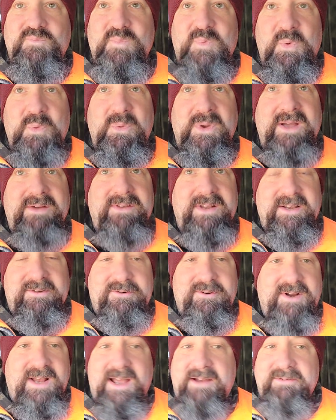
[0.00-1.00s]
we have
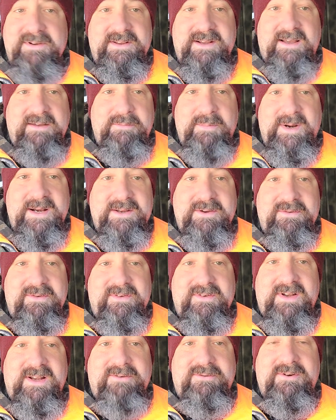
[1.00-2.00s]
everybody
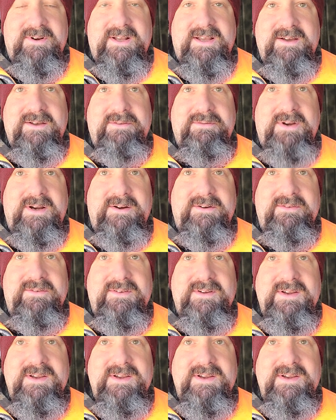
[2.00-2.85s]
uses electronic health records.